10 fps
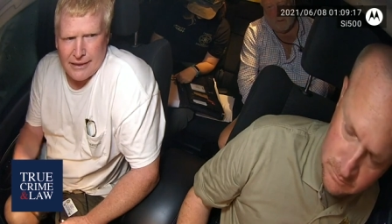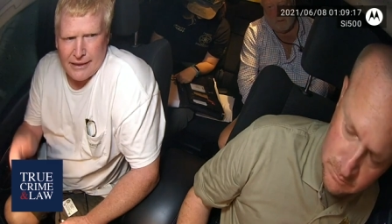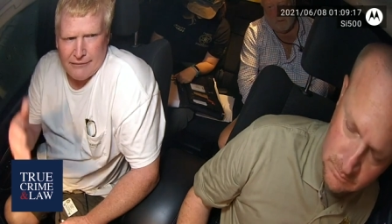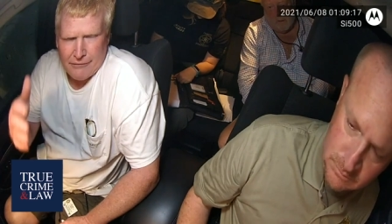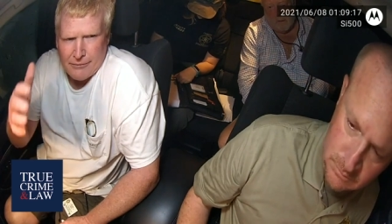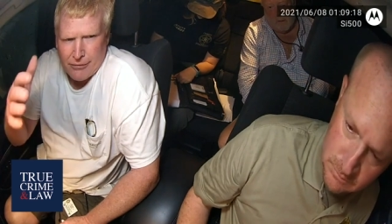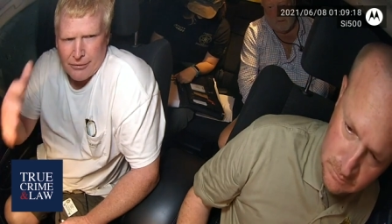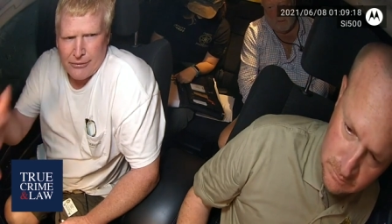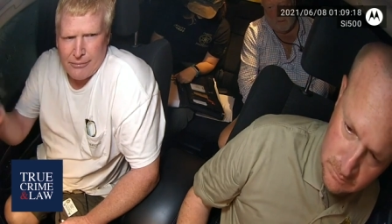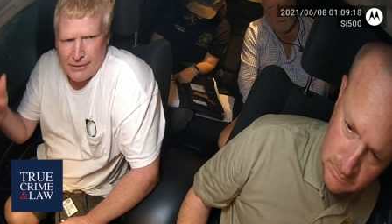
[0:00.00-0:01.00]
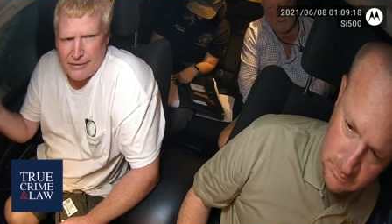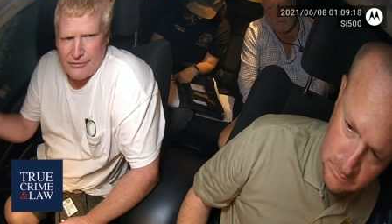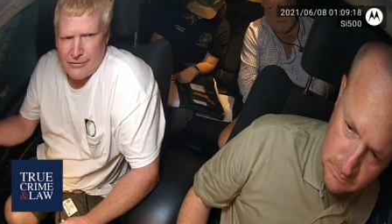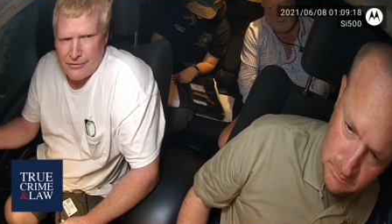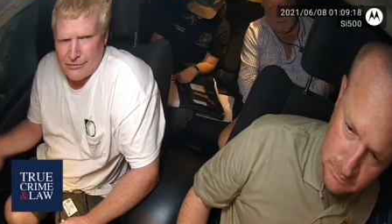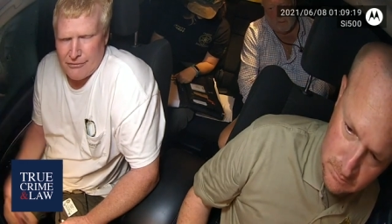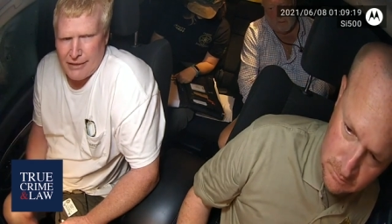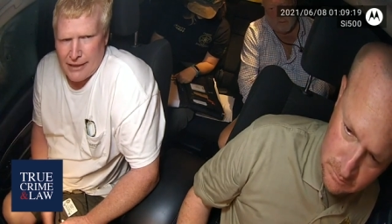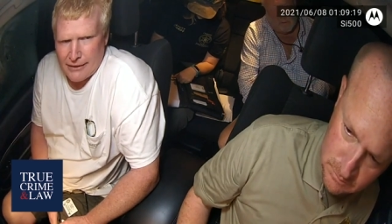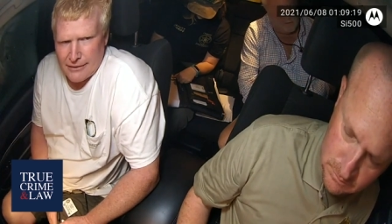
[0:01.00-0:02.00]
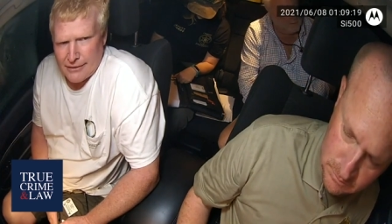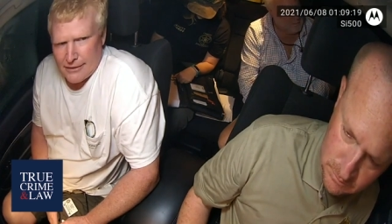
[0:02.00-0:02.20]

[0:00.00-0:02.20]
that from Myrtle Beach to Savannah.